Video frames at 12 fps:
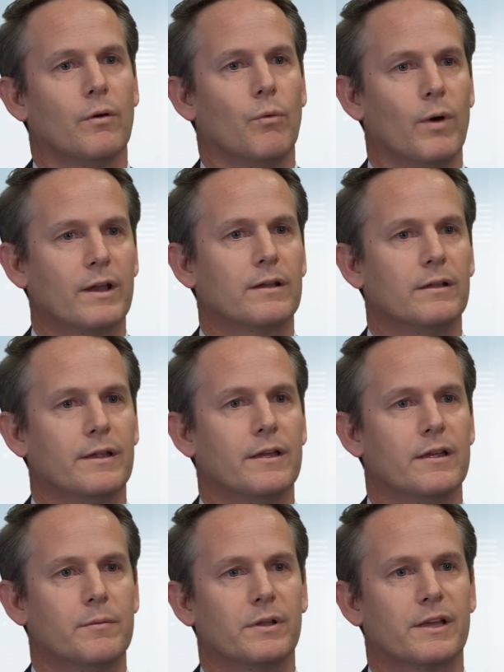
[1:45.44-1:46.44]
One clear
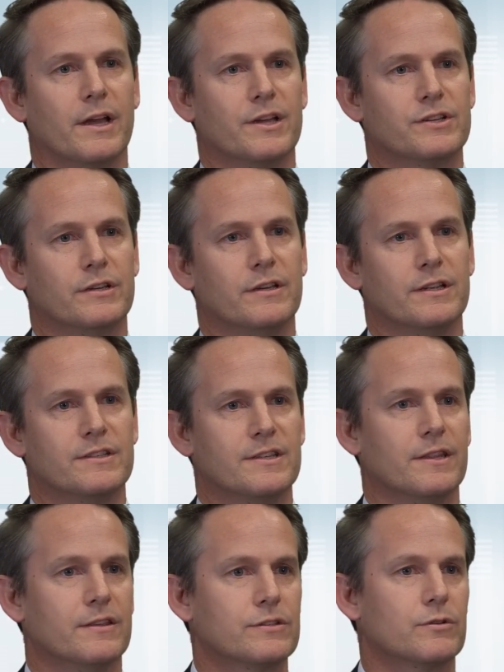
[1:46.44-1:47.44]
implication is
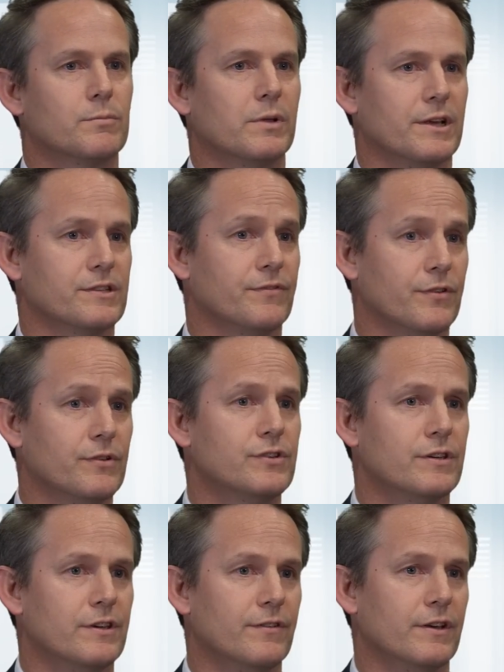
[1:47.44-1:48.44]
that this could place future
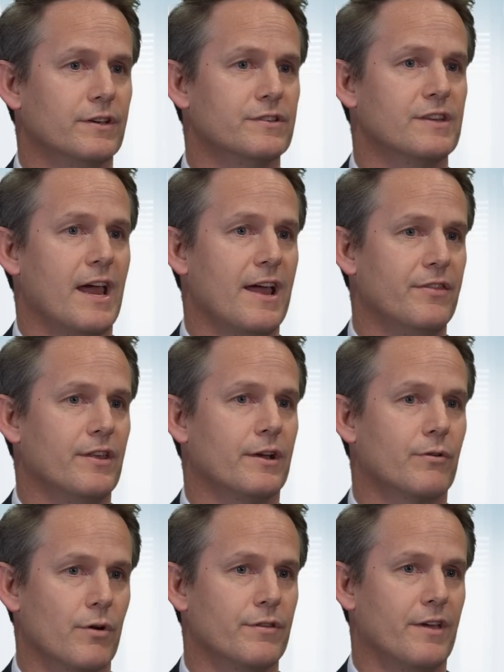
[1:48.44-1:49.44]
dividends and their
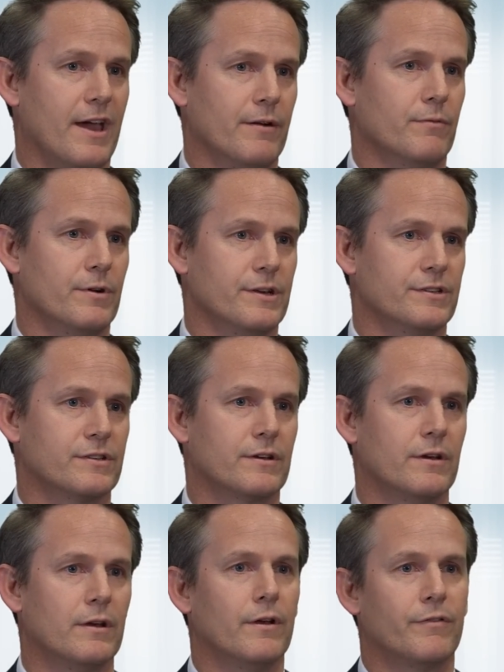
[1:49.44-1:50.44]
growth at risk.
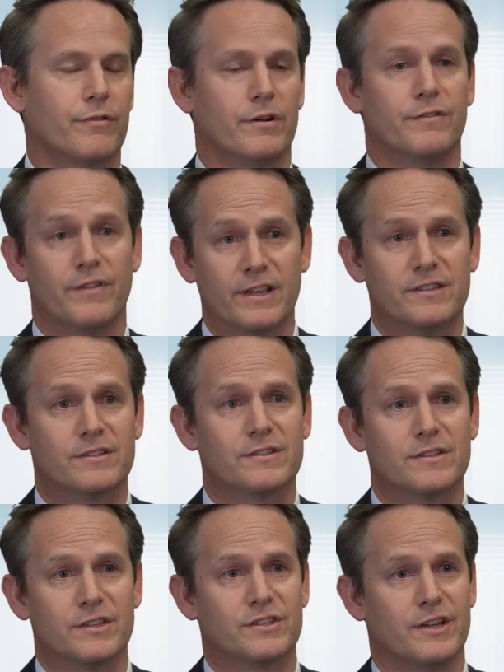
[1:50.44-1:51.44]
For
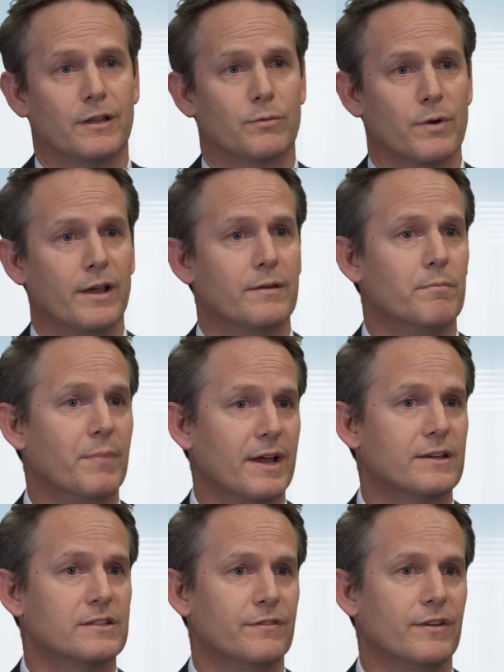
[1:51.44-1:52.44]
investors, the stellar run in
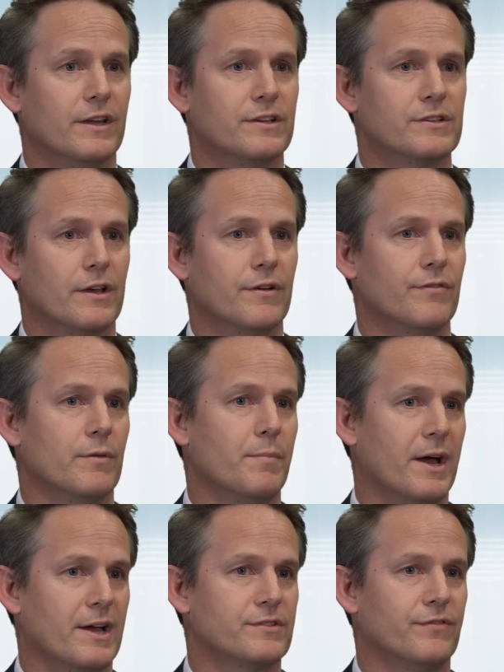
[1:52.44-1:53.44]
bank dividends over the
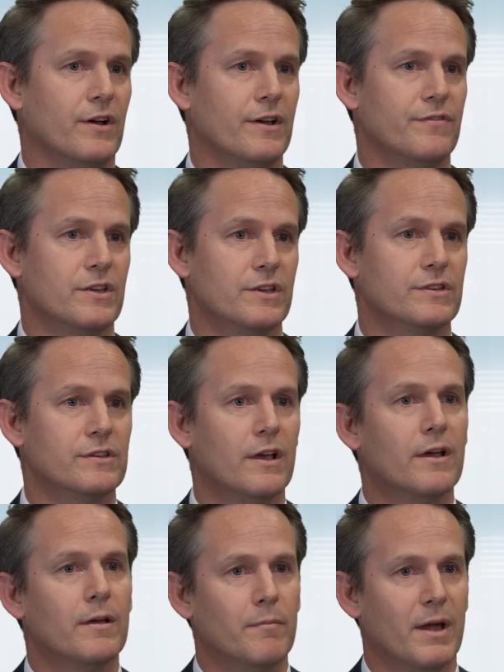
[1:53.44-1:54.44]
past 5 years
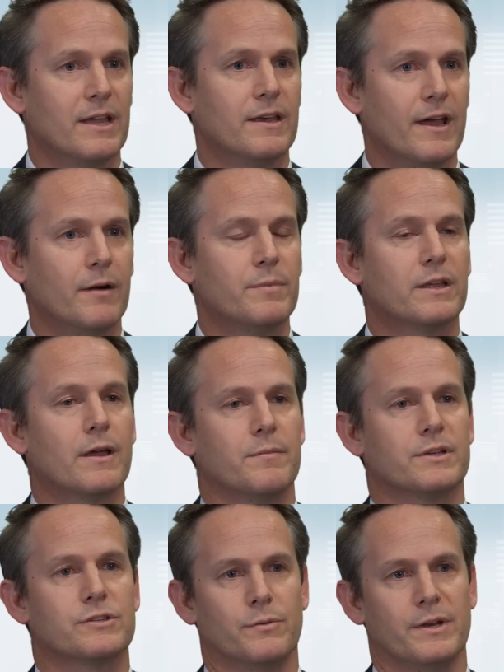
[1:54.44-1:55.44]
may now be
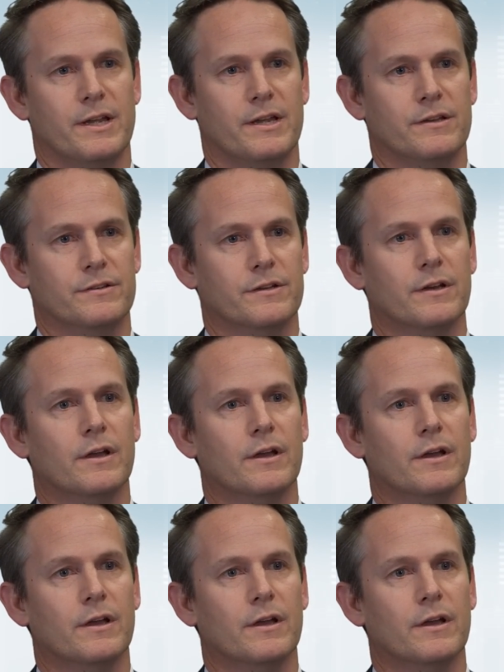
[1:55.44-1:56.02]
coming to an end.